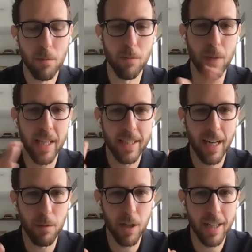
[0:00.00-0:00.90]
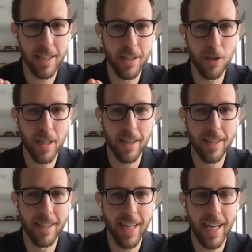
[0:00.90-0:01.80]
but by the time you got to
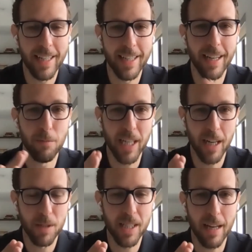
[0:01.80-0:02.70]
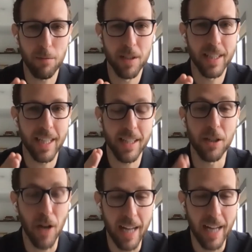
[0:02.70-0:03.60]
2010, it had become table stakes
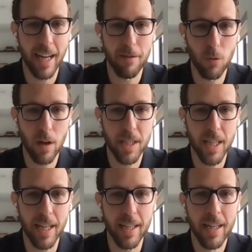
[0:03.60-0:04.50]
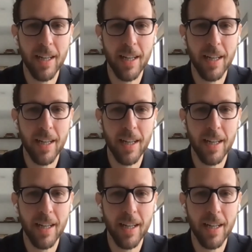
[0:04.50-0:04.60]
and you had to have a website.